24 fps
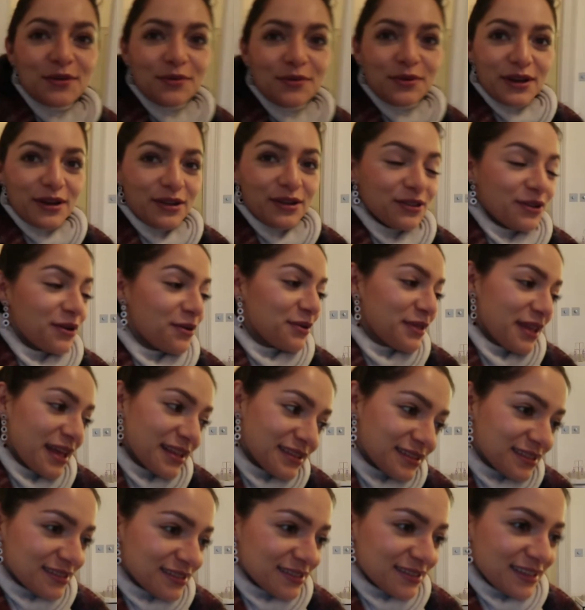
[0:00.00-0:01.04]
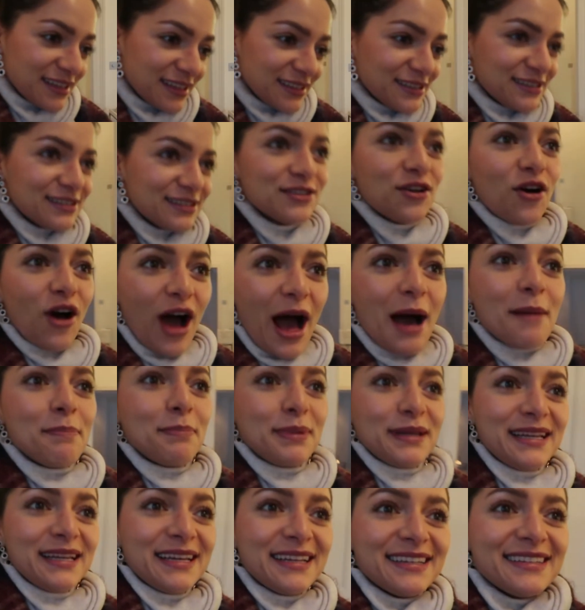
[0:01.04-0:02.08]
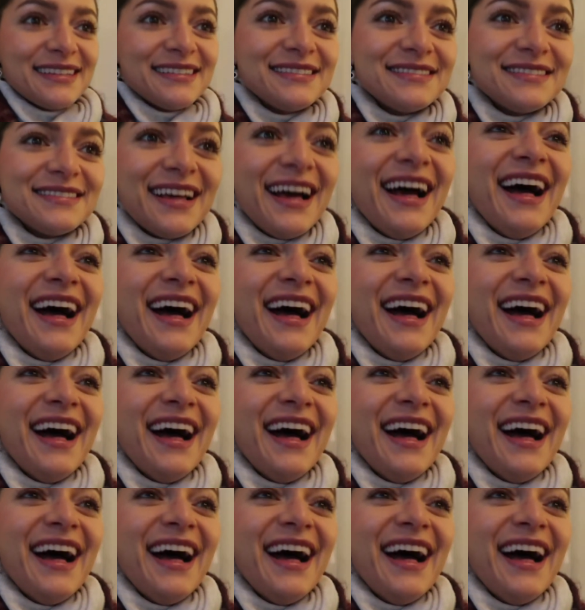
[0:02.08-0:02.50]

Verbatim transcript: we all know that that's not happening.